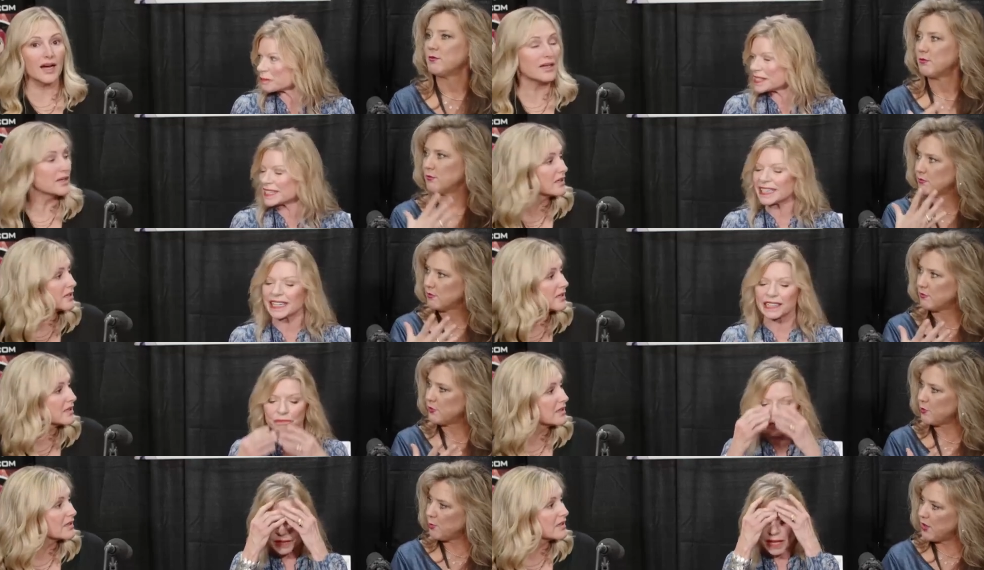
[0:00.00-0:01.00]
Speaker 1: well from singing.
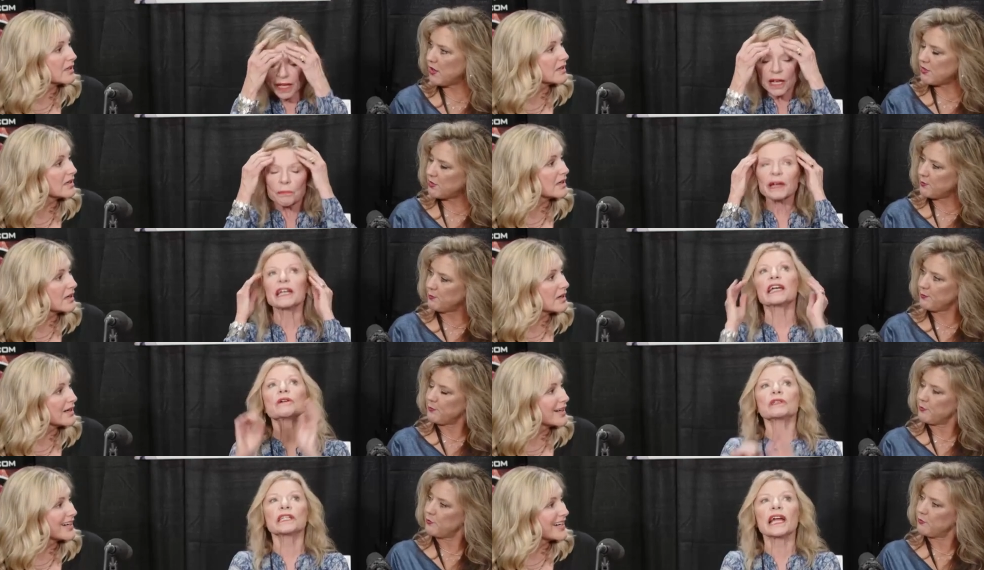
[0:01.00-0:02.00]
The breath. But
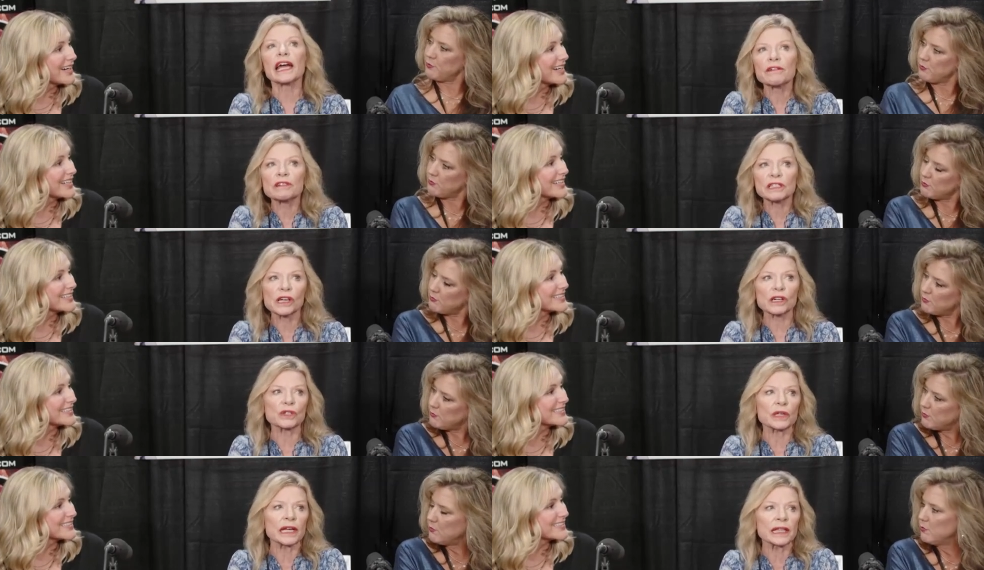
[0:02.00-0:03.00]
did I ever start
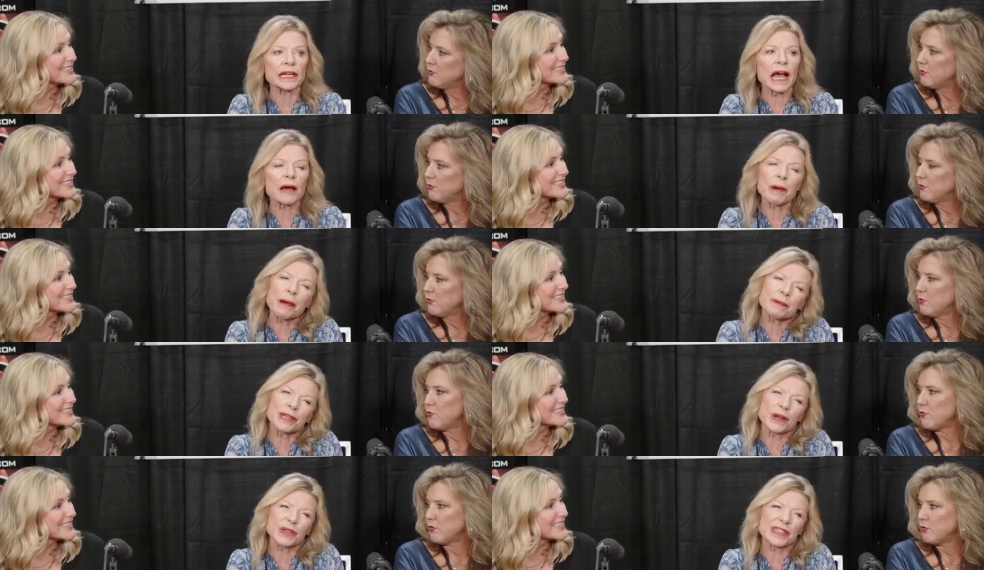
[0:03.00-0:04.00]
doing anything? Probably
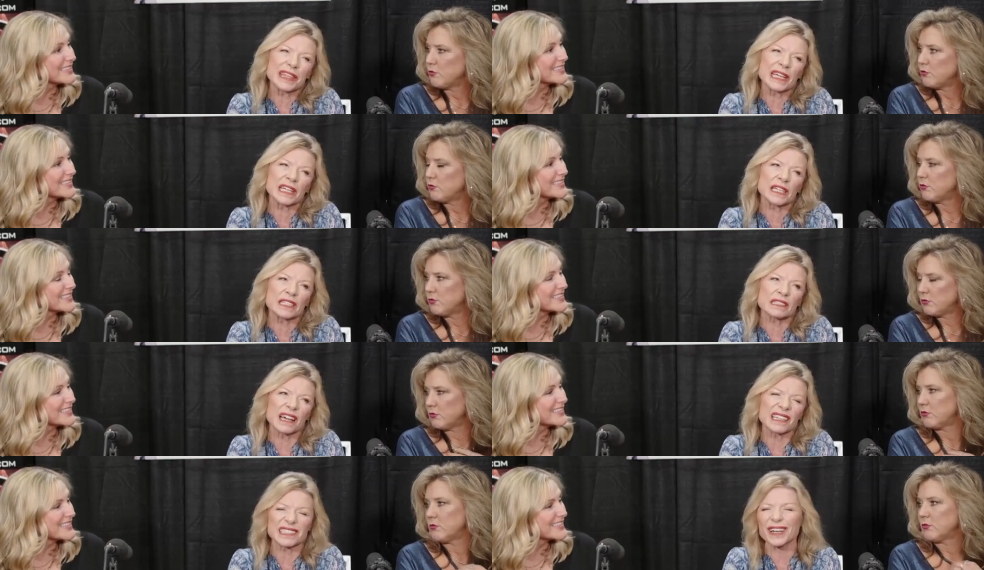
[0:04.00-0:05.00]
the only thing is
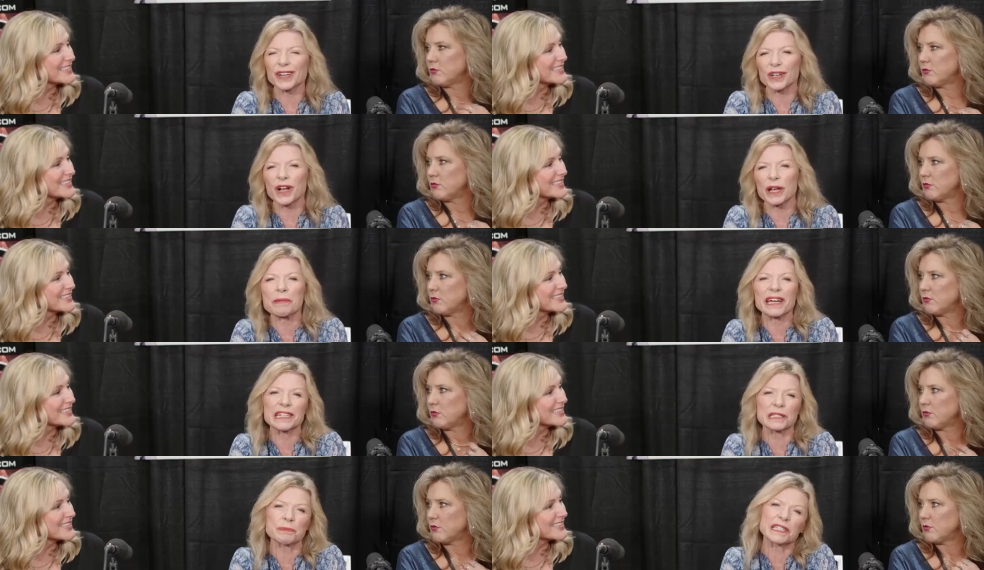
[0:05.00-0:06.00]
I started calling my
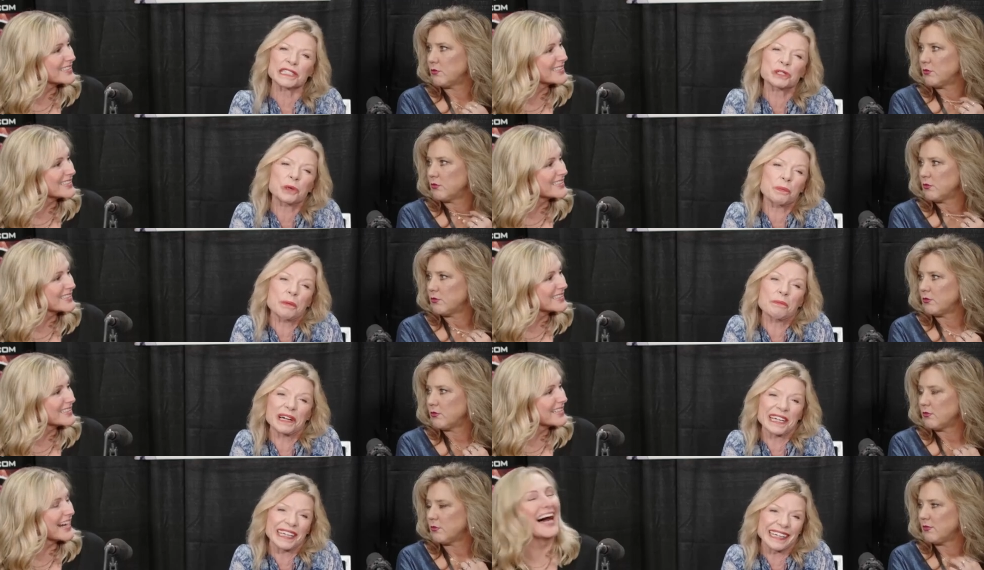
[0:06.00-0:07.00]
husband a stupid
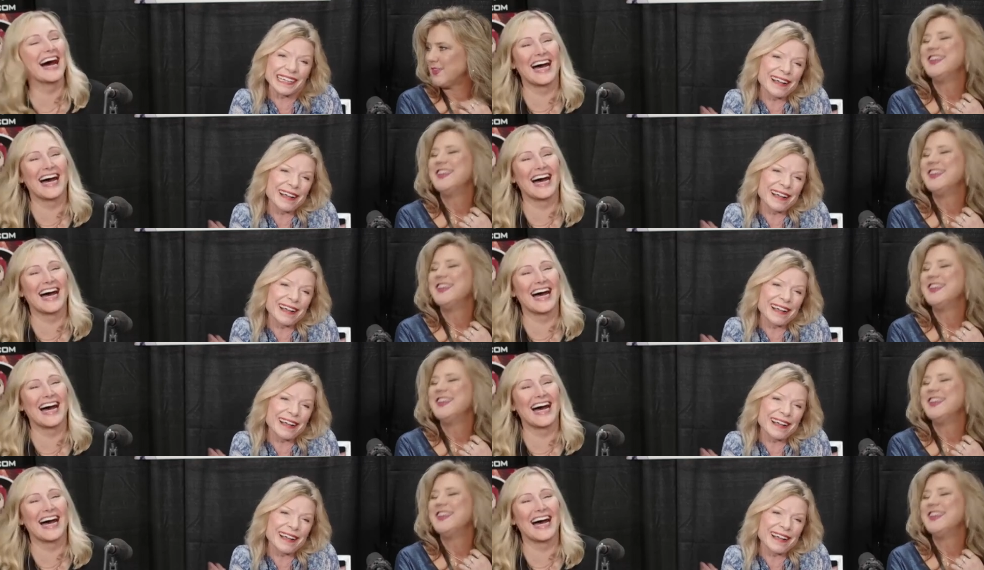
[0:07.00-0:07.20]
monkey.